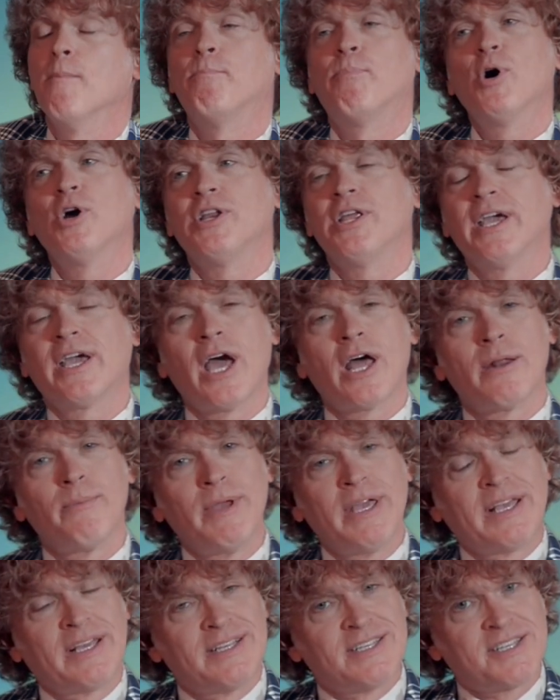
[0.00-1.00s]
But you got to
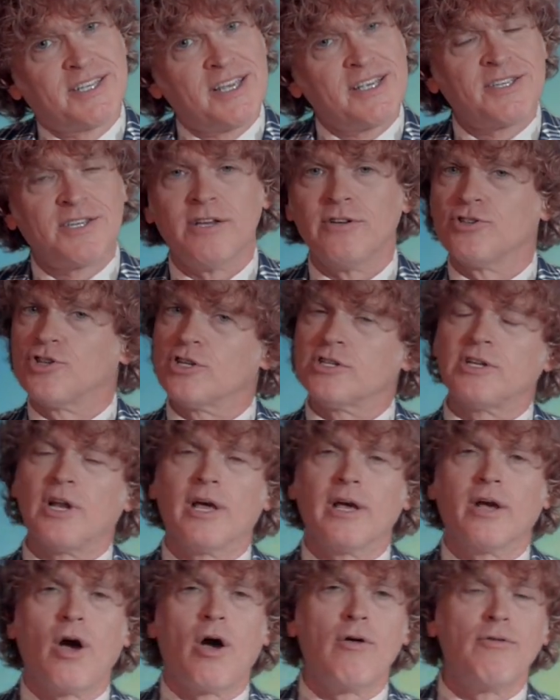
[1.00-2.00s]
be consistent, just
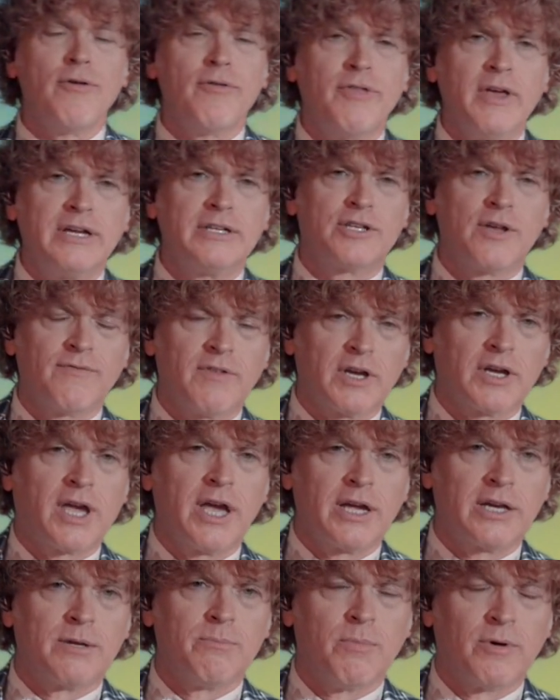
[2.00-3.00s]
like all the things of the
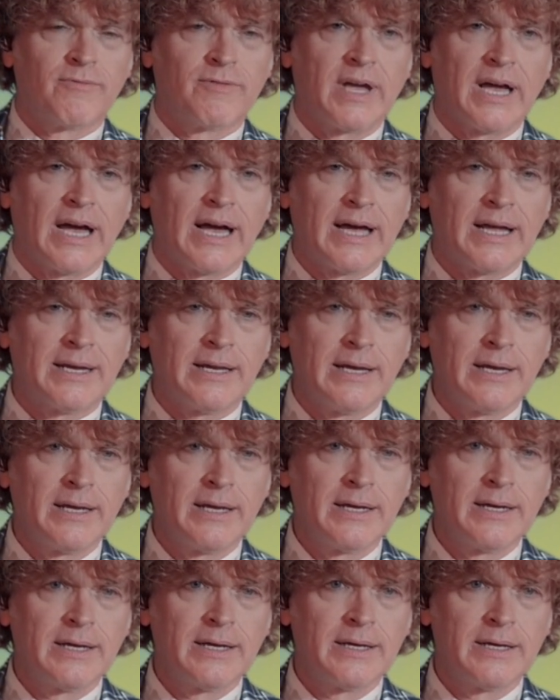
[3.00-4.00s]
kingdom of God. Mm